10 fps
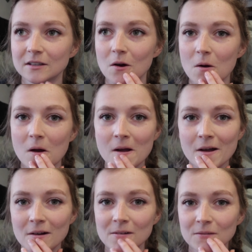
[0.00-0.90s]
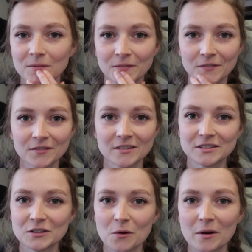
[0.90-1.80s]
so
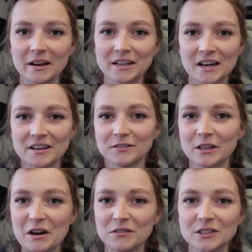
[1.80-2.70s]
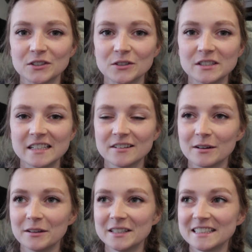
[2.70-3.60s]
it's already kind of a lot of uncertainty
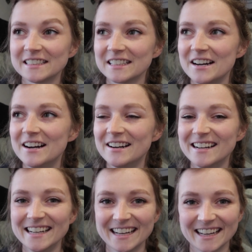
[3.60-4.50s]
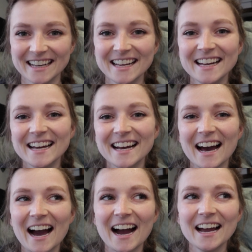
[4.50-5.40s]
around this. So
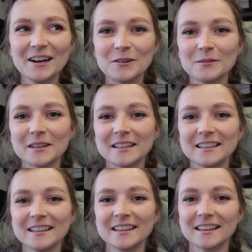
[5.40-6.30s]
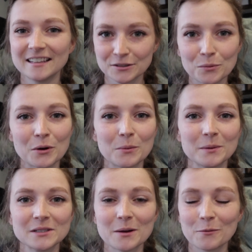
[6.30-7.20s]
I hope that this one
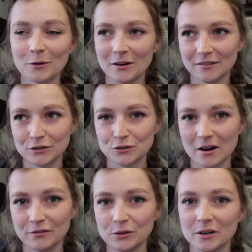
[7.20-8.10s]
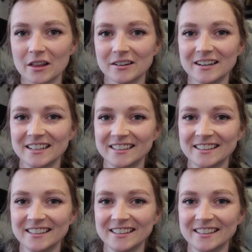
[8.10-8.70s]
opens up and we don't have to drive to another.